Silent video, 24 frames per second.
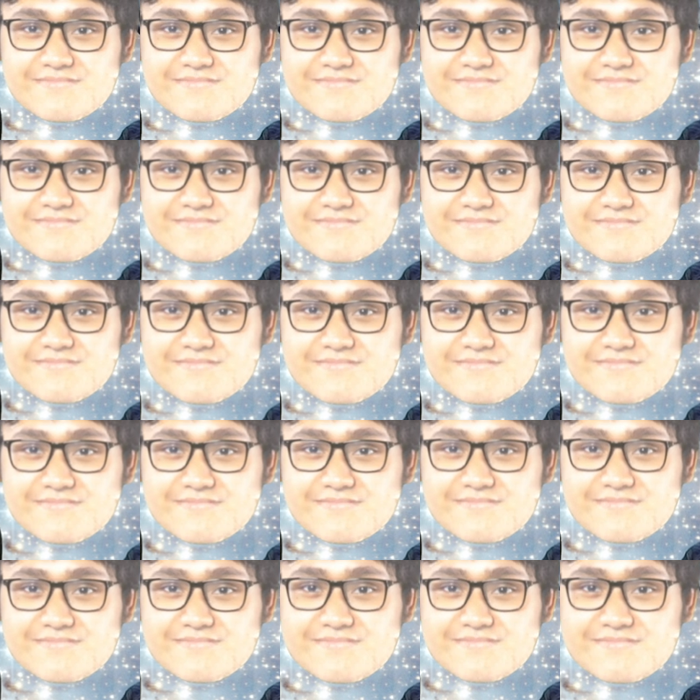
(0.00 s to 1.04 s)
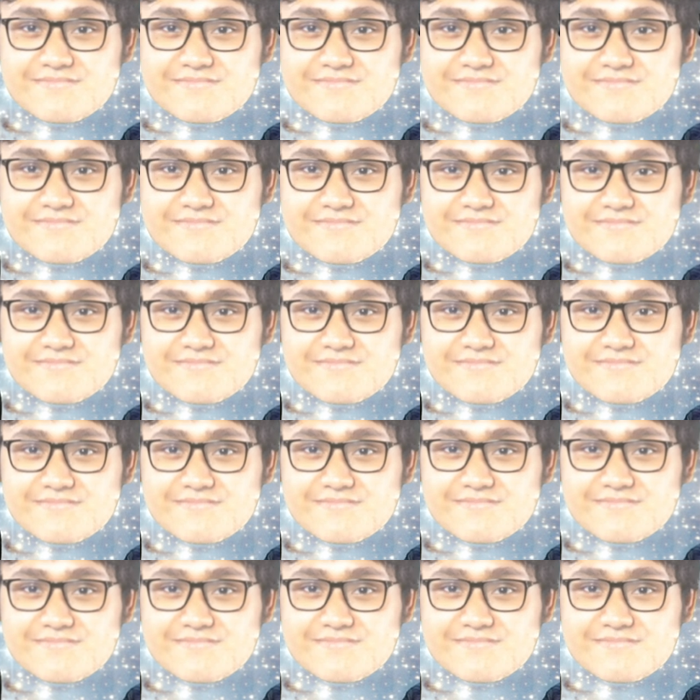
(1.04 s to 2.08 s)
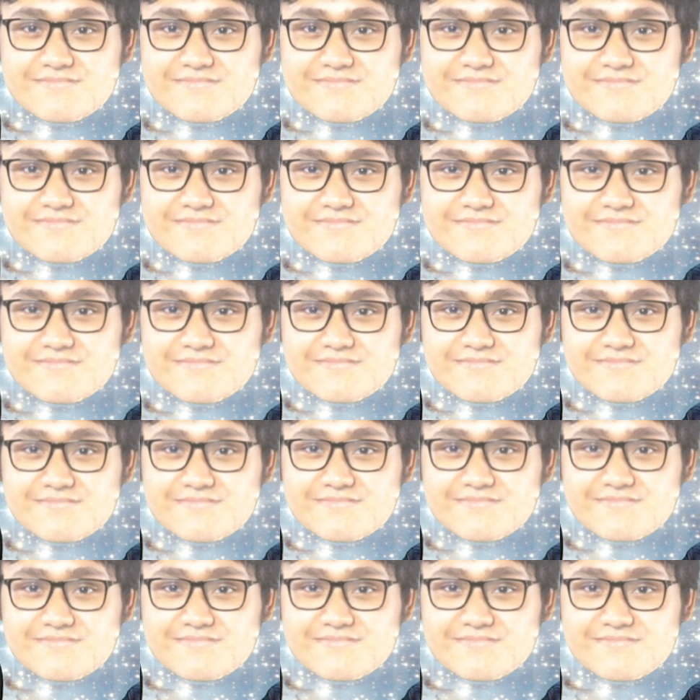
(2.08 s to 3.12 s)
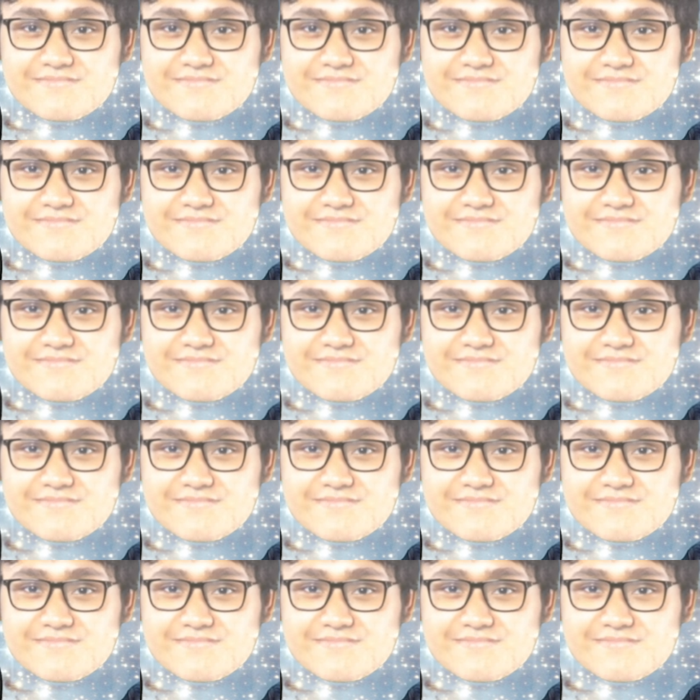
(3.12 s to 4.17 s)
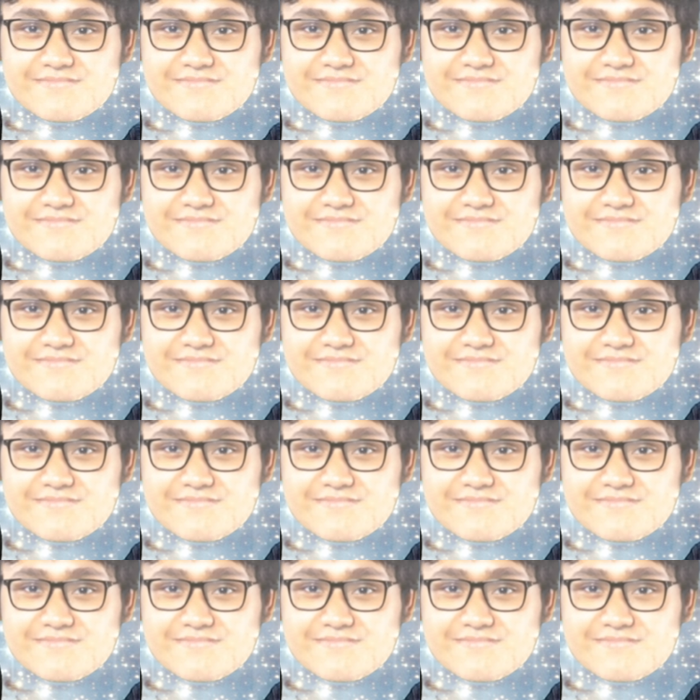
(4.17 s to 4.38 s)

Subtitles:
(not speaking)